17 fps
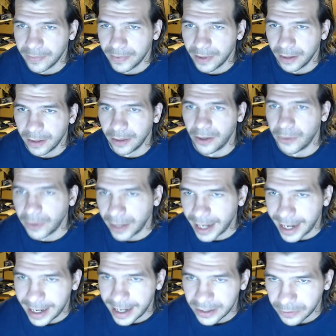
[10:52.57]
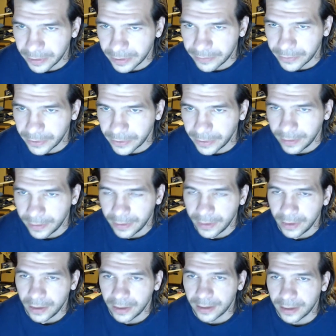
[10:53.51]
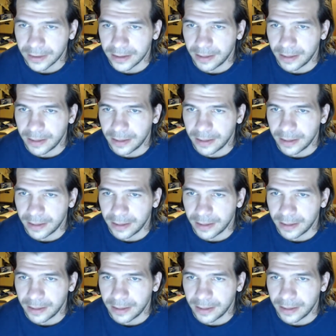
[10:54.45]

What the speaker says: Lower Cache River, because